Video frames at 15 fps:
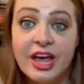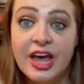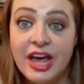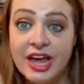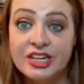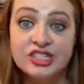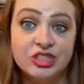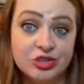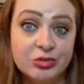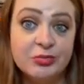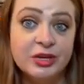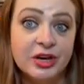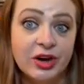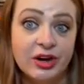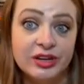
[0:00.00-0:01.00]
And to be
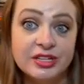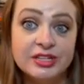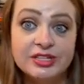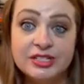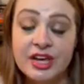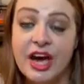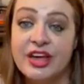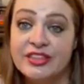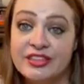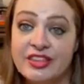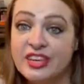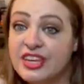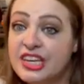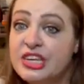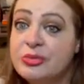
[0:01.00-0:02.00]
honest, I think
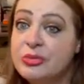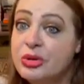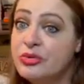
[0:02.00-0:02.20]
he would